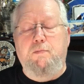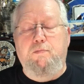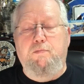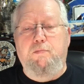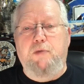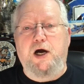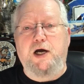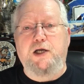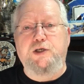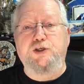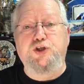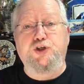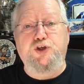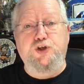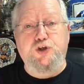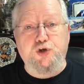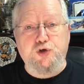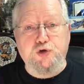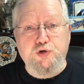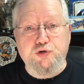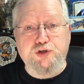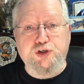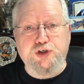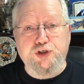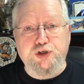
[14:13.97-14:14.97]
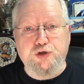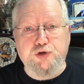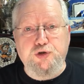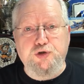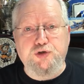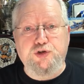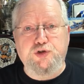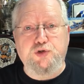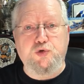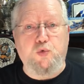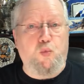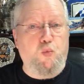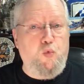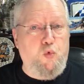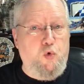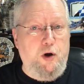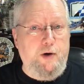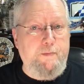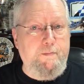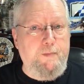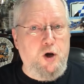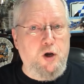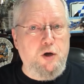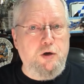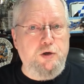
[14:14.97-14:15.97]
But you choose the 1
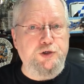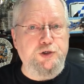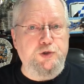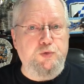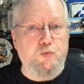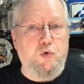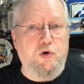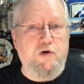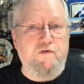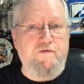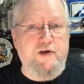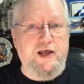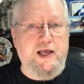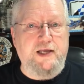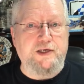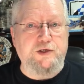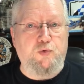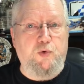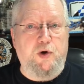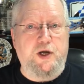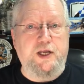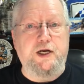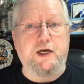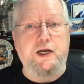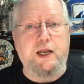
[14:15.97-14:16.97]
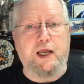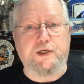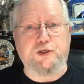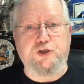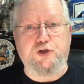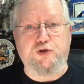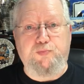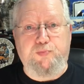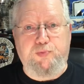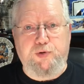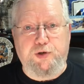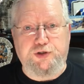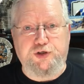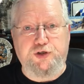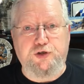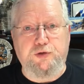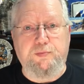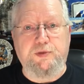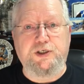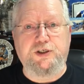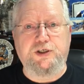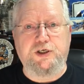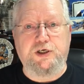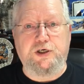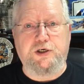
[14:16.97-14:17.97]
model you want evaluated, and you put your
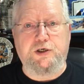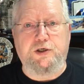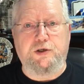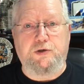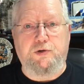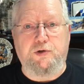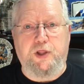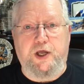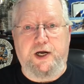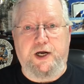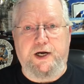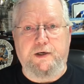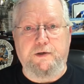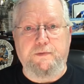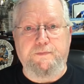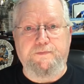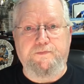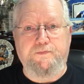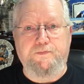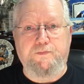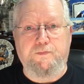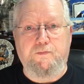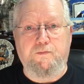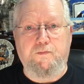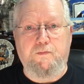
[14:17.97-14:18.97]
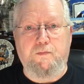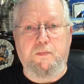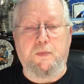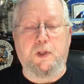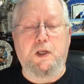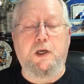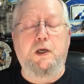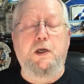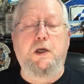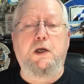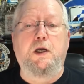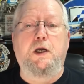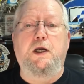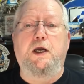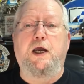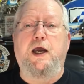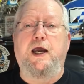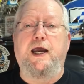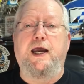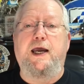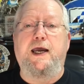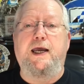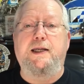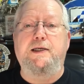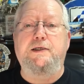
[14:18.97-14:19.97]
material there,
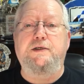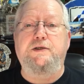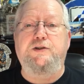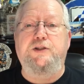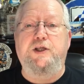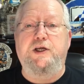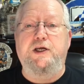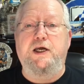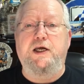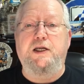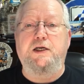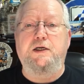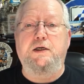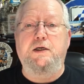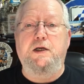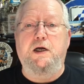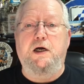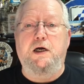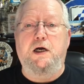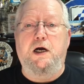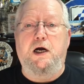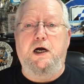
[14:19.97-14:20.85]
and then